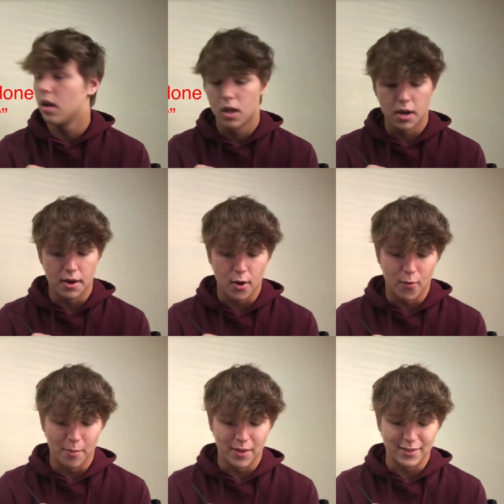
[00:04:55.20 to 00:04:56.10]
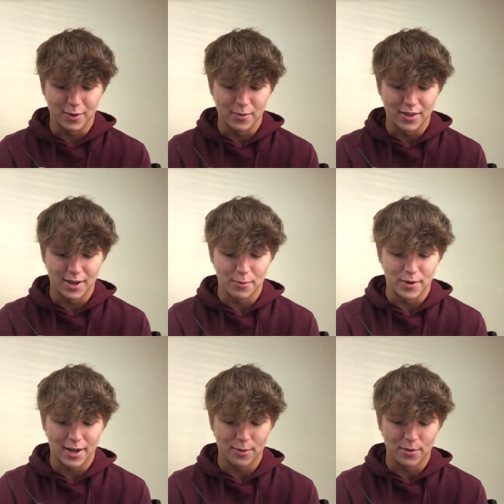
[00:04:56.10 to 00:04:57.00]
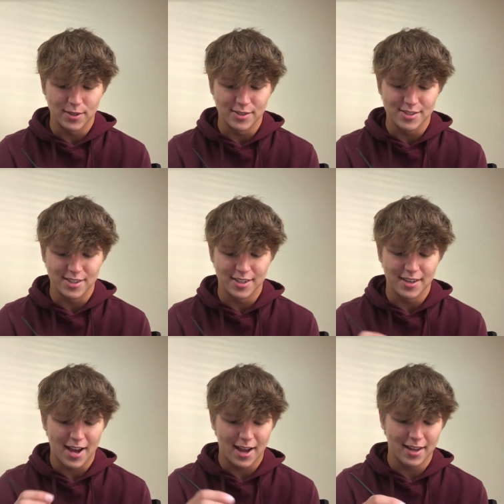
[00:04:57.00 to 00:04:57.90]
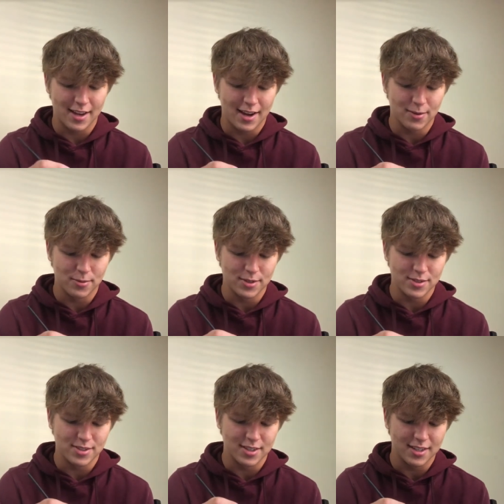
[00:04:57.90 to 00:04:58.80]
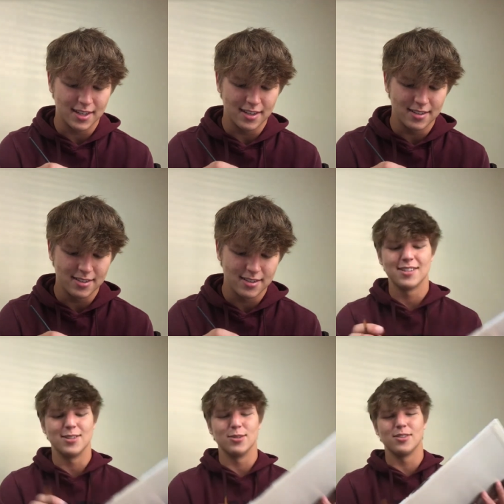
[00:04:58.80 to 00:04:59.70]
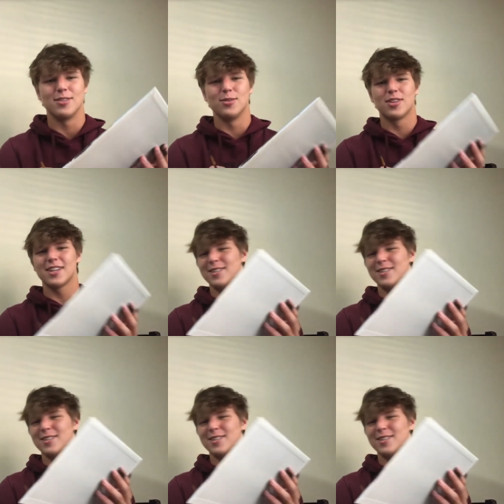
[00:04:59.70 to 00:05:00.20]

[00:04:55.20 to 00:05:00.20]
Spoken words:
No, I'm not done with it. I don't want you to see it. I don't want you to see it, Case. Do you think it's